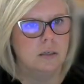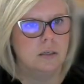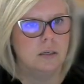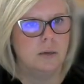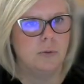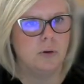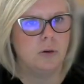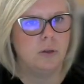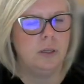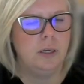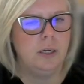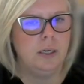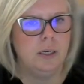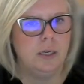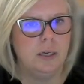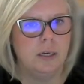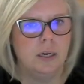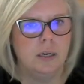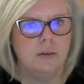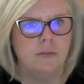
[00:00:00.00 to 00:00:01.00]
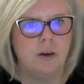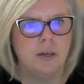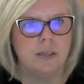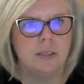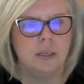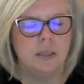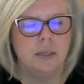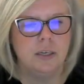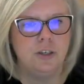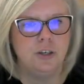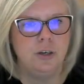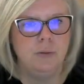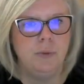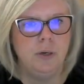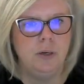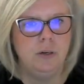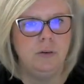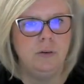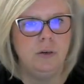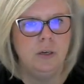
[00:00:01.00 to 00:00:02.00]
Double click, get out of isolation
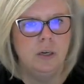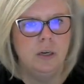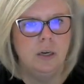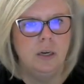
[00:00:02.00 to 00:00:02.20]
mode.